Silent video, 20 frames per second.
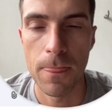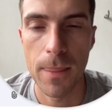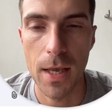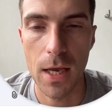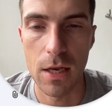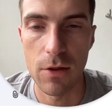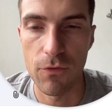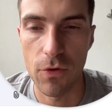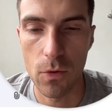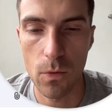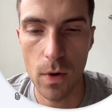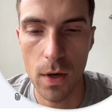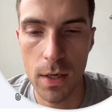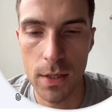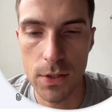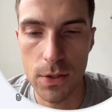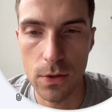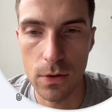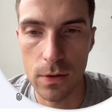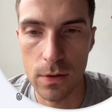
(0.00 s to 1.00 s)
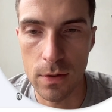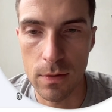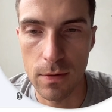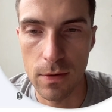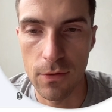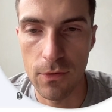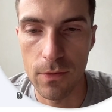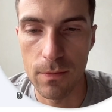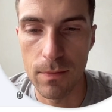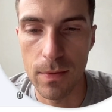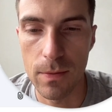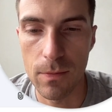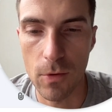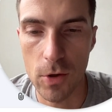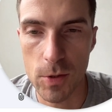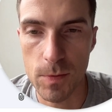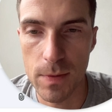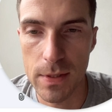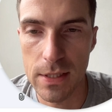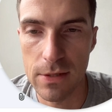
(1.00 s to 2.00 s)
And if you want, you can even be more
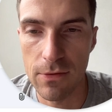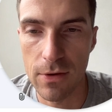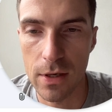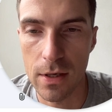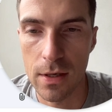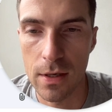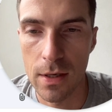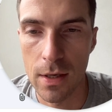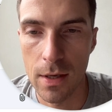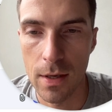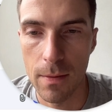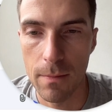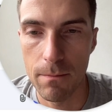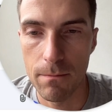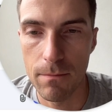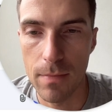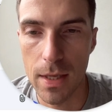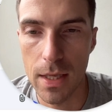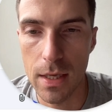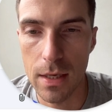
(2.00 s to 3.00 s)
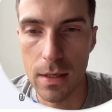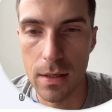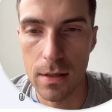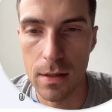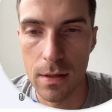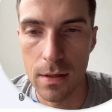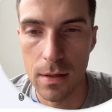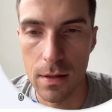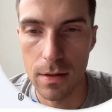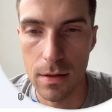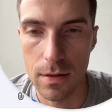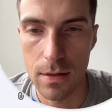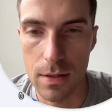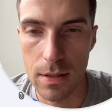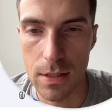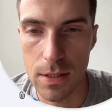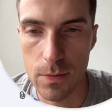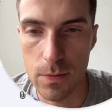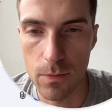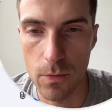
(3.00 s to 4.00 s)
specific, make
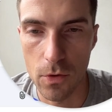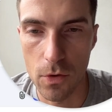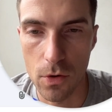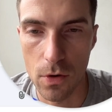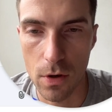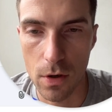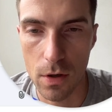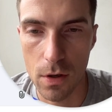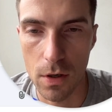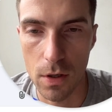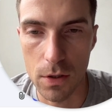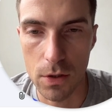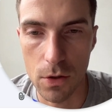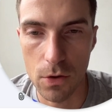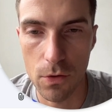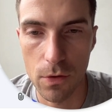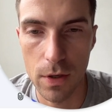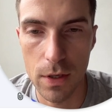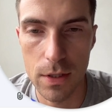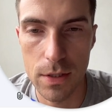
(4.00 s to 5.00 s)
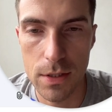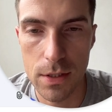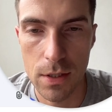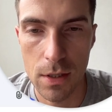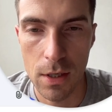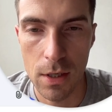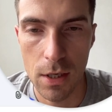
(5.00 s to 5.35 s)
this more concrete.